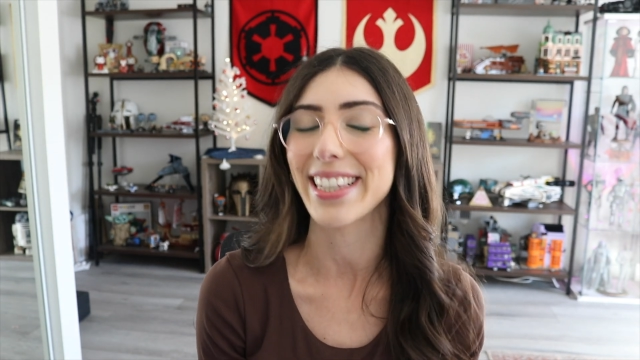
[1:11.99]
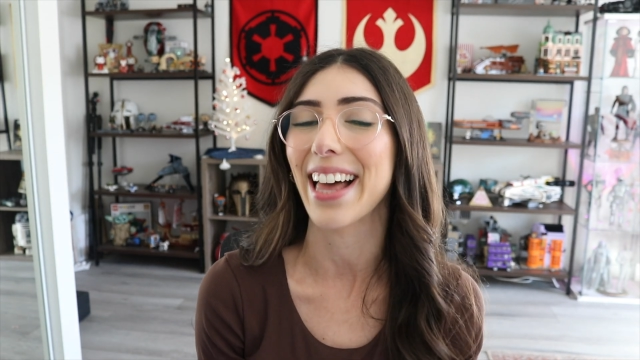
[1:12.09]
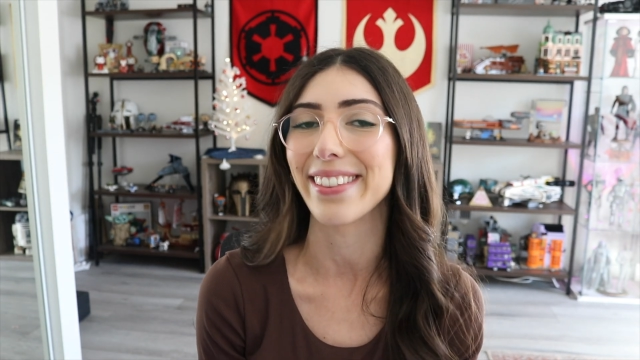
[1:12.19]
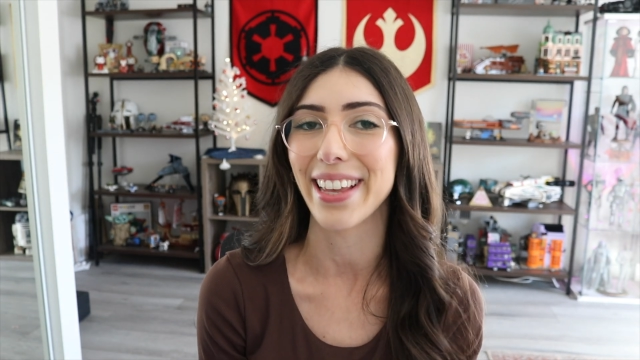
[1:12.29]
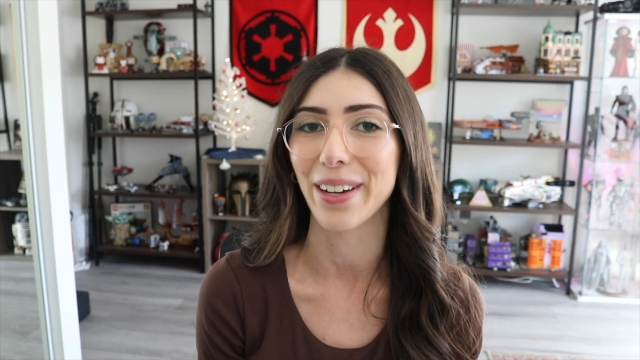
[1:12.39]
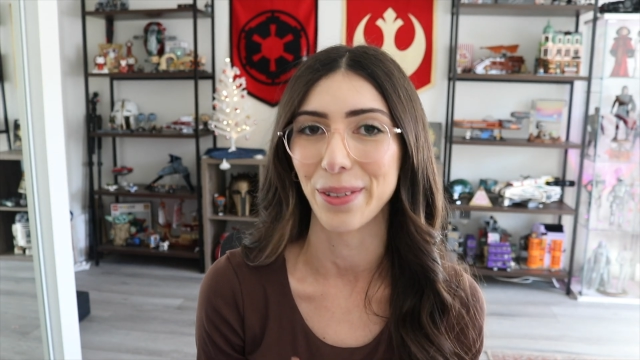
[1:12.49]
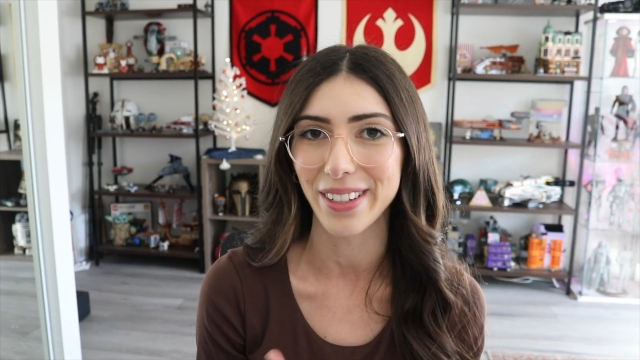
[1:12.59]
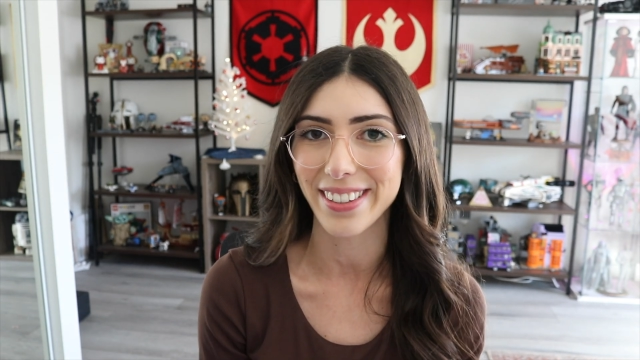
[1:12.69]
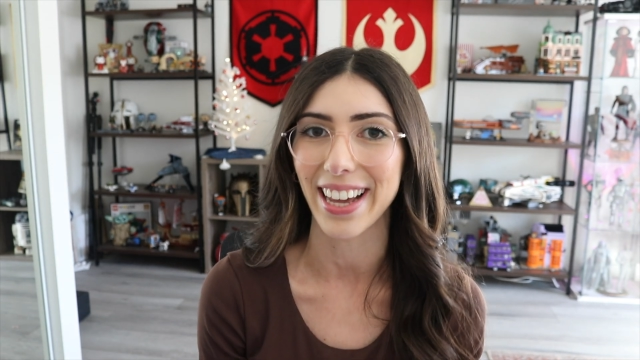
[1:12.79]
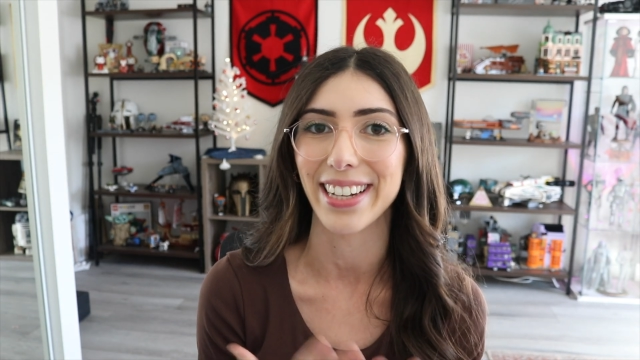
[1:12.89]
that LEGO
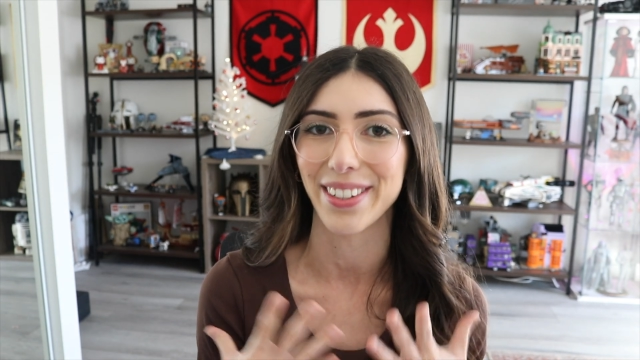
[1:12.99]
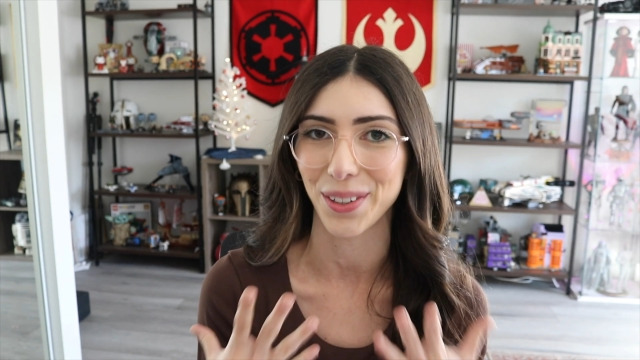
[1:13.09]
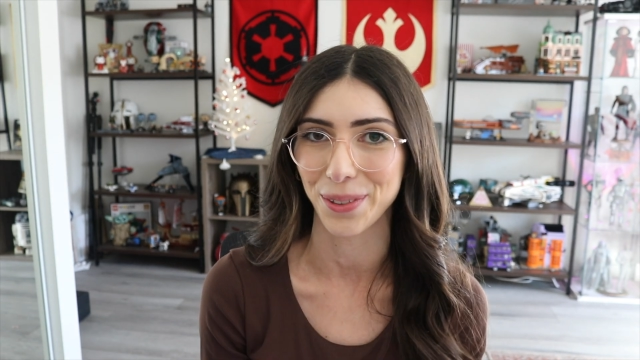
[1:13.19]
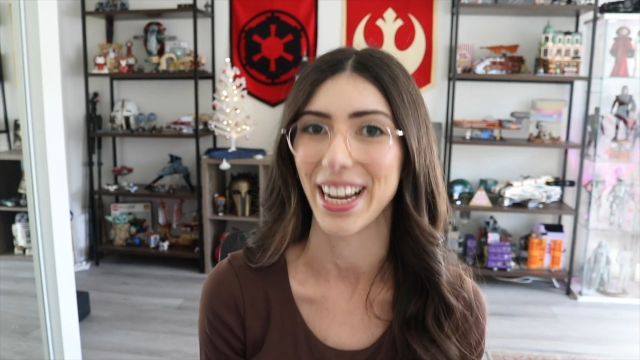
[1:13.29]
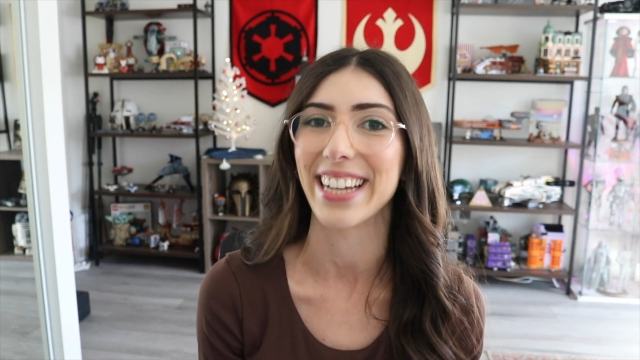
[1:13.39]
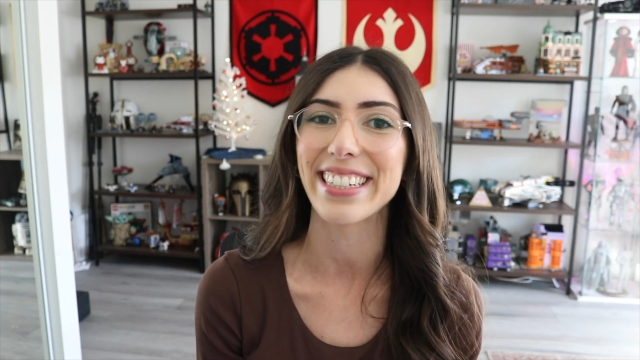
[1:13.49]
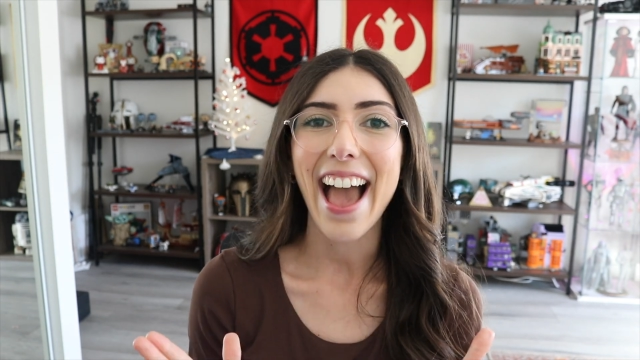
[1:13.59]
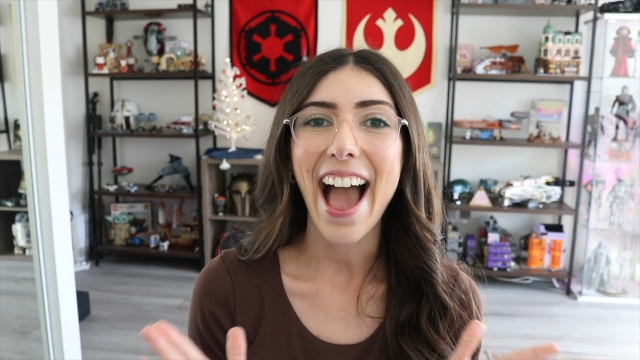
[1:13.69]
decided to create.